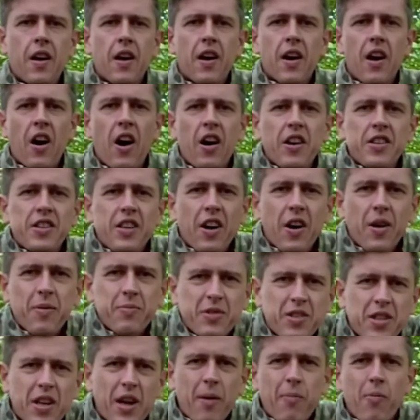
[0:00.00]
Hi, I'm
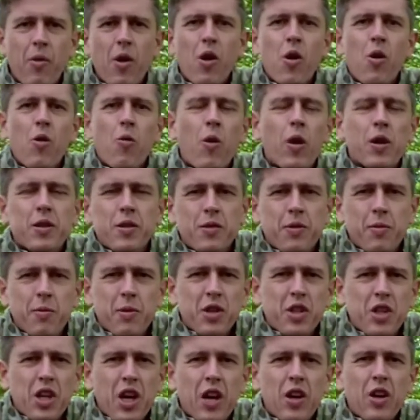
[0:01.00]
Sam. Welcome to
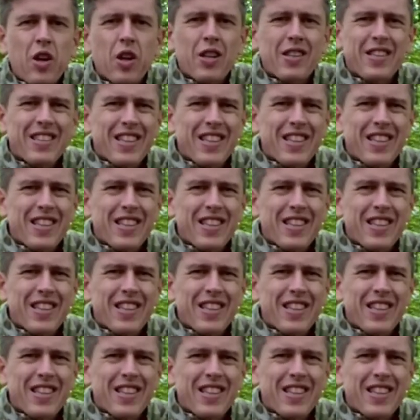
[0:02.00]
my channel.